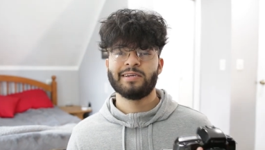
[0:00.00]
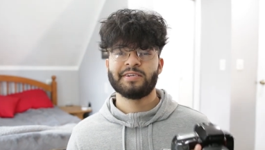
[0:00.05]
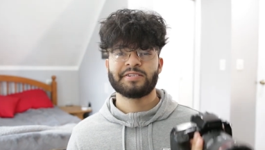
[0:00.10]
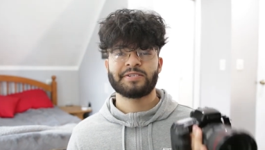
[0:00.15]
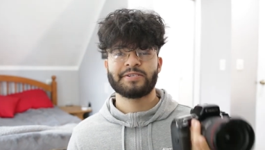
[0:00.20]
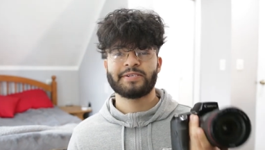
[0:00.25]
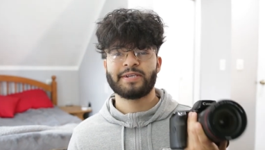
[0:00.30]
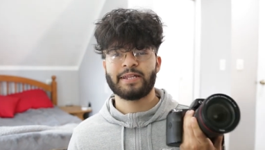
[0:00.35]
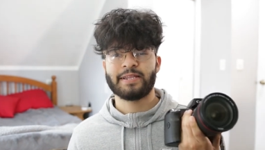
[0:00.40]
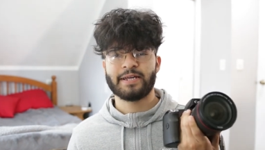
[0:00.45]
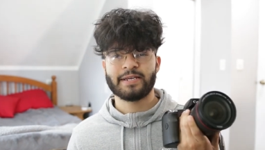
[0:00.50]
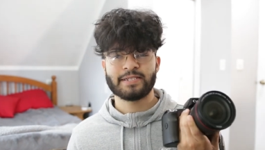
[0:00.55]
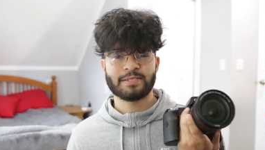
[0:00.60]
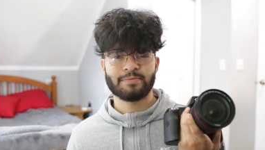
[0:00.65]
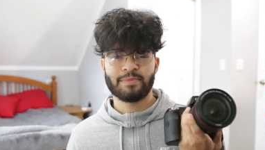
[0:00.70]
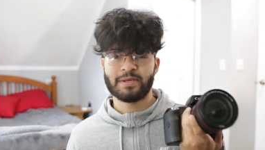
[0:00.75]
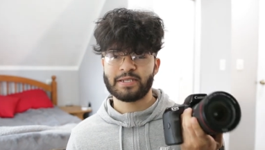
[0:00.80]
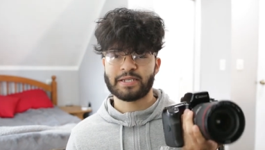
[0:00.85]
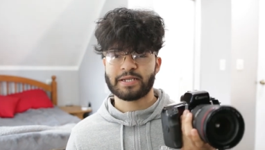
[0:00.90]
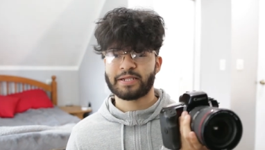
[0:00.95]
So yeah, that's
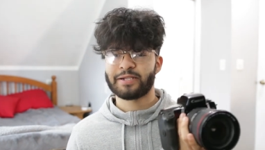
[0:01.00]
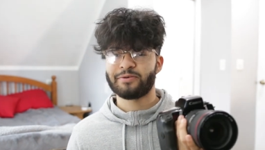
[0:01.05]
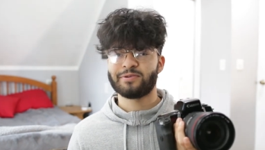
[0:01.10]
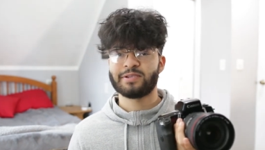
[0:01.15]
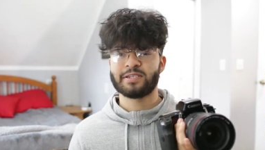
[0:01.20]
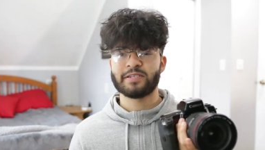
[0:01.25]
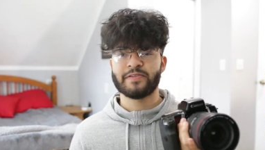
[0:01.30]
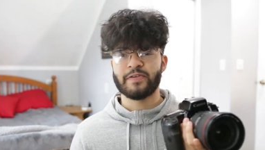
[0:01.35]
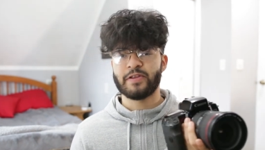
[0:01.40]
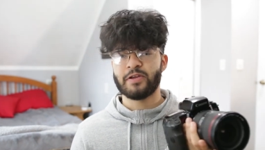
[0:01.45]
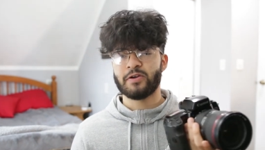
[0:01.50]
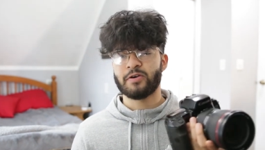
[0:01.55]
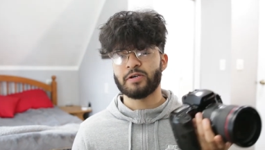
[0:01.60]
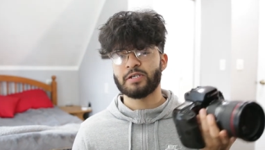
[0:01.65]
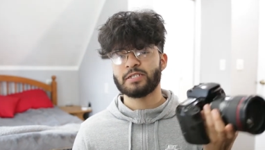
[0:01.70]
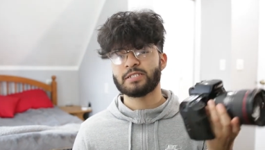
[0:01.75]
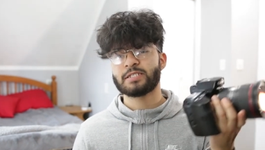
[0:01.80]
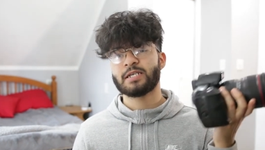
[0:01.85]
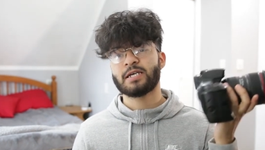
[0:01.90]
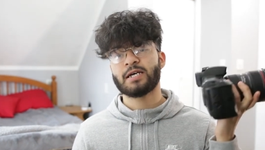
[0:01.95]
basically what this video
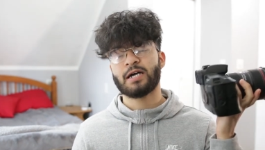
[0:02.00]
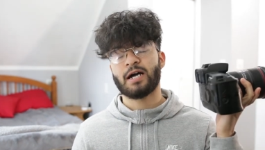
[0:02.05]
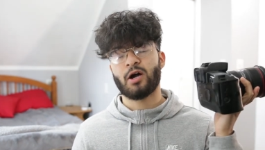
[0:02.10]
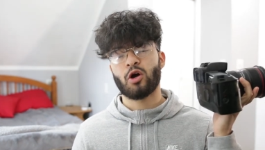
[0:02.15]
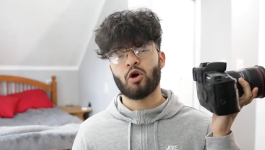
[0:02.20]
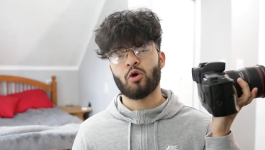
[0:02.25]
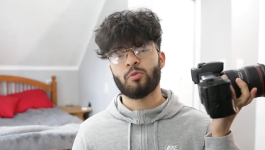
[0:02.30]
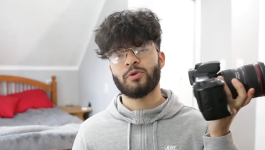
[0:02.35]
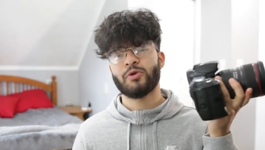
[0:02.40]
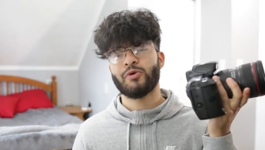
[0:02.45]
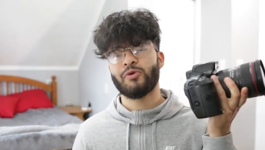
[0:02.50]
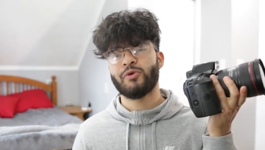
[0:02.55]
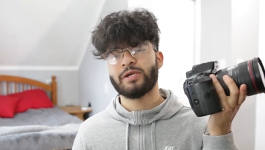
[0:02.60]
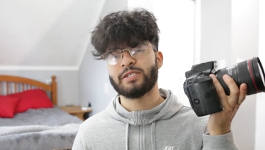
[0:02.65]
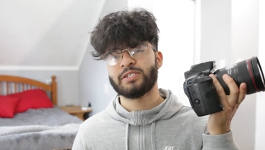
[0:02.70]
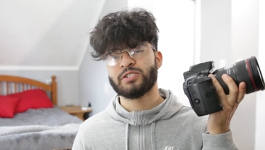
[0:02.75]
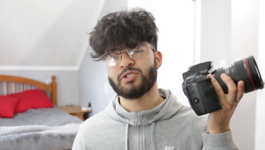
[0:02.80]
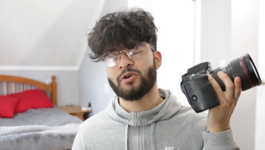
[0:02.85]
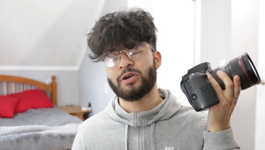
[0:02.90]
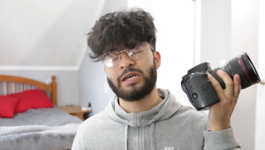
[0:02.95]
is. I hope you
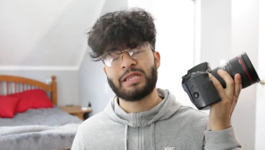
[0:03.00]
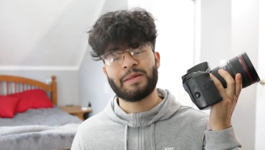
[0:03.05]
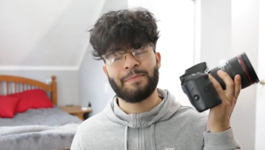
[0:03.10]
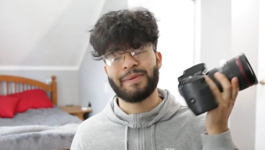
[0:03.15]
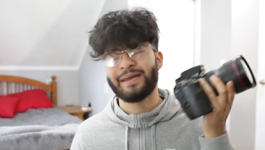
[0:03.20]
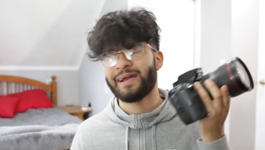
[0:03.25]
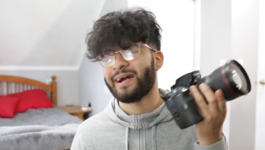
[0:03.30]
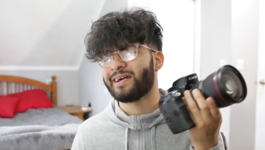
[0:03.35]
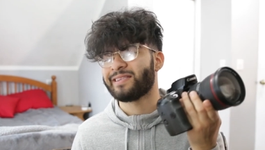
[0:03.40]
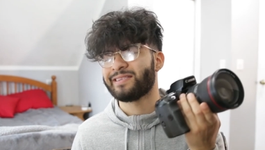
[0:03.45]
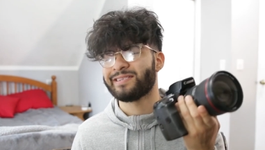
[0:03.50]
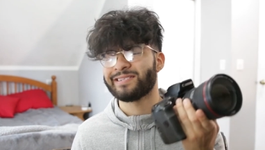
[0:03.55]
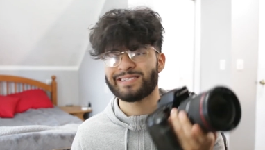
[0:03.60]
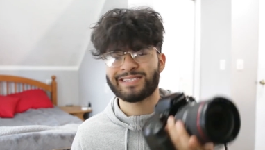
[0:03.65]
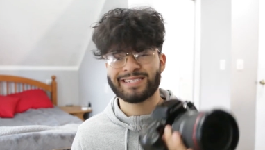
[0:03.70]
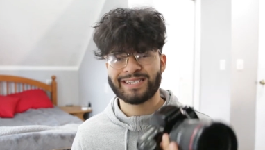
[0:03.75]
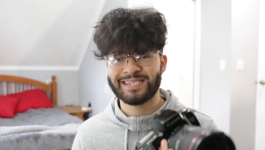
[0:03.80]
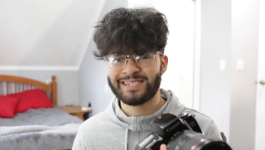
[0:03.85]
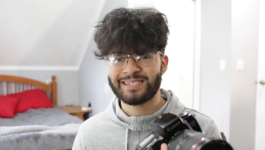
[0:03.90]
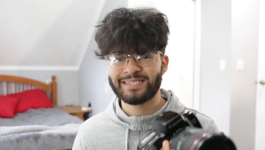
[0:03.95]
enjoy the behind the
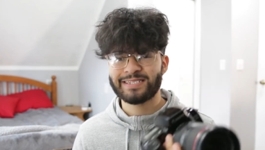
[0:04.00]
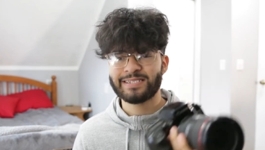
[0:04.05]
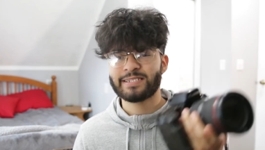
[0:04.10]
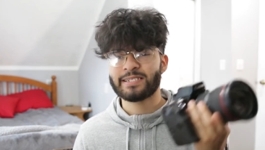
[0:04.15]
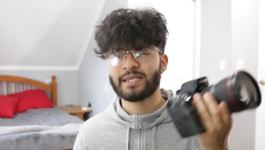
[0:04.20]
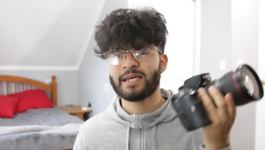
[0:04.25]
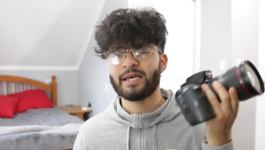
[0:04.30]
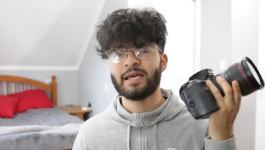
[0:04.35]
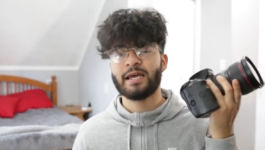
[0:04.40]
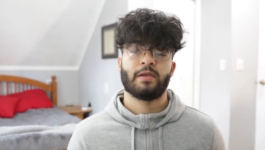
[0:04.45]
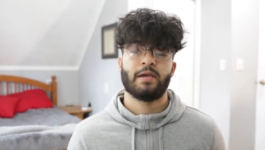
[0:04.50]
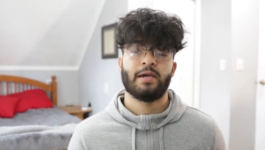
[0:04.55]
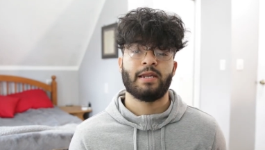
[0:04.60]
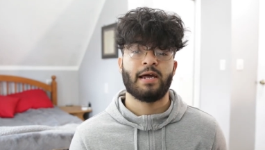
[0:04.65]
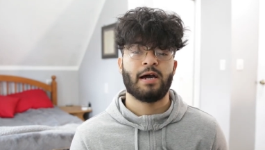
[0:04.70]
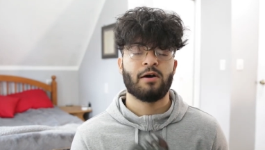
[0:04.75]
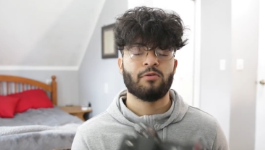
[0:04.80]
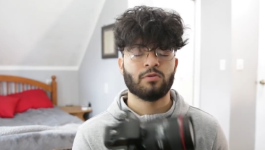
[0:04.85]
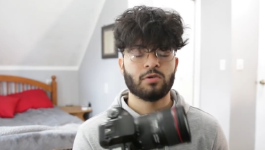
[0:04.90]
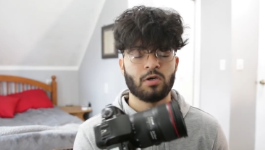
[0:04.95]
scenes and
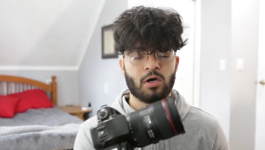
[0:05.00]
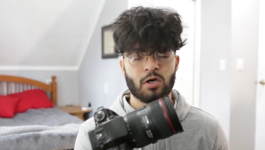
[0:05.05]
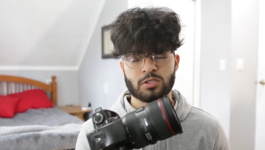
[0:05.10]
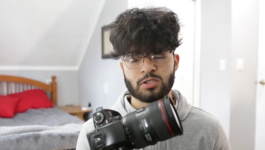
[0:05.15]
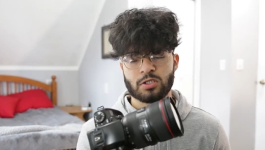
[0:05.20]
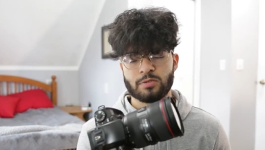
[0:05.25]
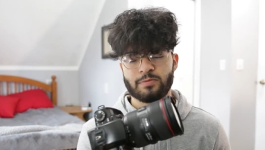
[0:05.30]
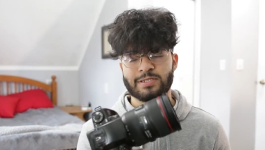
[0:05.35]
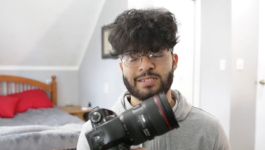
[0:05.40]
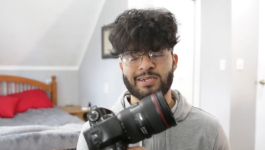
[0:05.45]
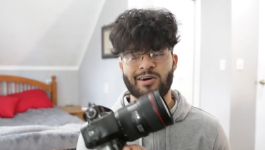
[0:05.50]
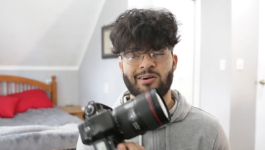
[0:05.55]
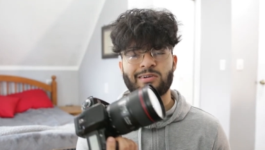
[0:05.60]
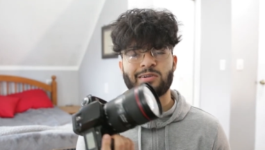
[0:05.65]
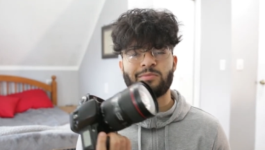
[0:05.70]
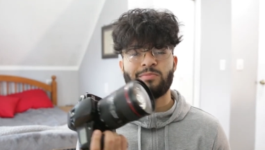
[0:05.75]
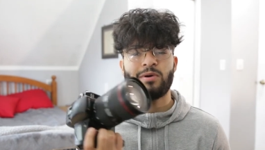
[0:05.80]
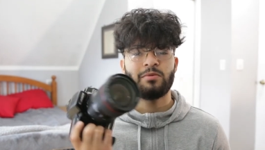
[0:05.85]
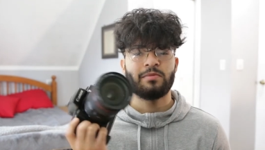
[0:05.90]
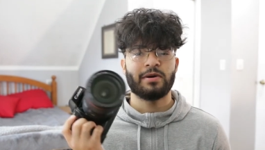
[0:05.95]
I will also be
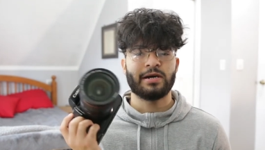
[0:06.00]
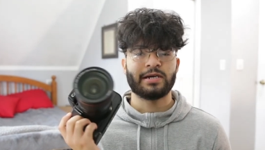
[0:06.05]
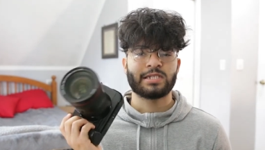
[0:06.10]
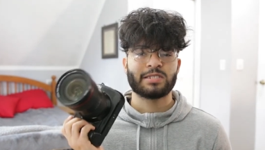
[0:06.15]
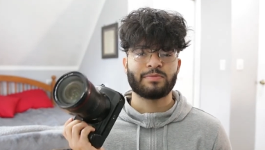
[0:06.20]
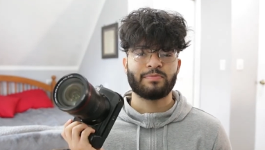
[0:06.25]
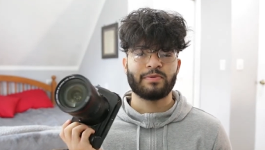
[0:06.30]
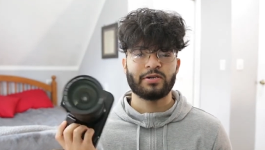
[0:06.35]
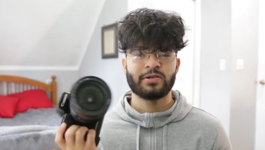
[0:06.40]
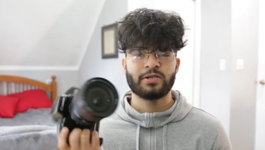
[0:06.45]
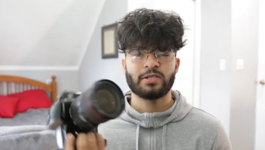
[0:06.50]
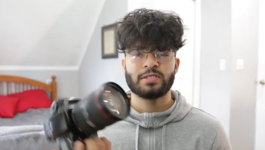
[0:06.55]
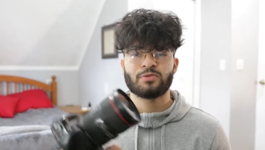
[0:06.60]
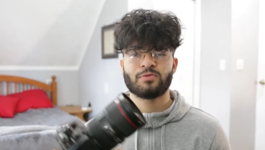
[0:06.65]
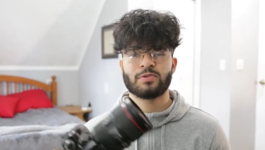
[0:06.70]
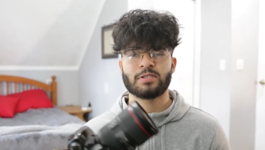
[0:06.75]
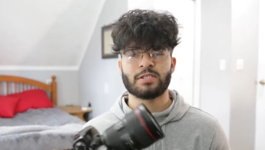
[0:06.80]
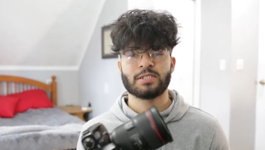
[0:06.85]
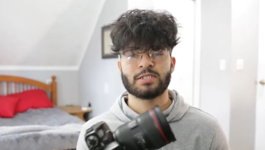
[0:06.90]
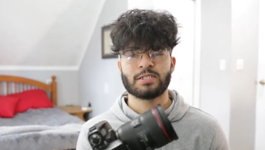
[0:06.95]
talking about my experience
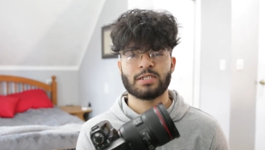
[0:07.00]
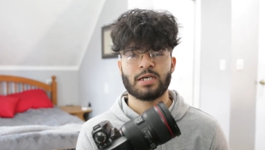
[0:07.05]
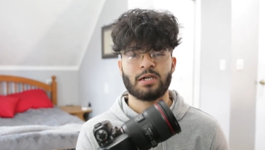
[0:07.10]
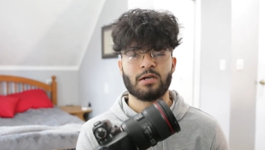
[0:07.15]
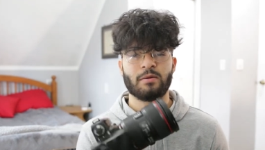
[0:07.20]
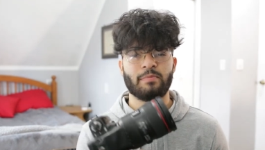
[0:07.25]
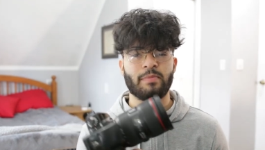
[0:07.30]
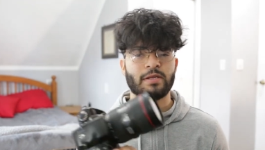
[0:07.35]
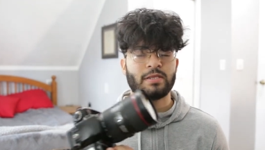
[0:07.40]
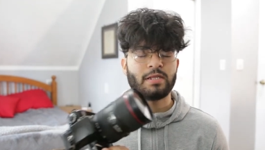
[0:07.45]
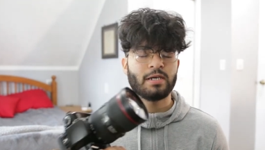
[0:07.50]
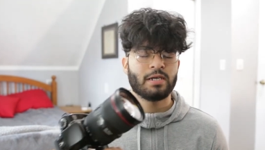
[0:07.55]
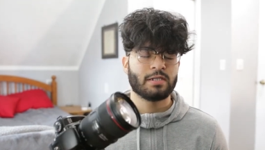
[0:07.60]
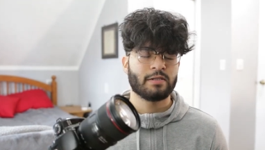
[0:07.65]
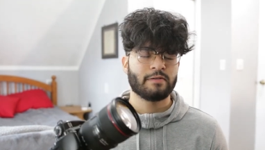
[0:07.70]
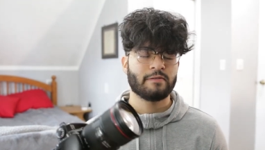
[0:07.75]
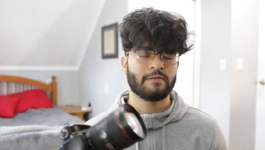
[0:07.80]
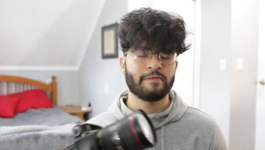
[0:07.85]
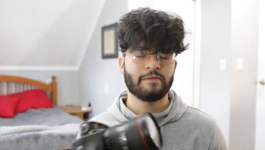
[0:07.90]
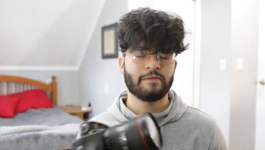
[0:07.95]
with this setup at the end of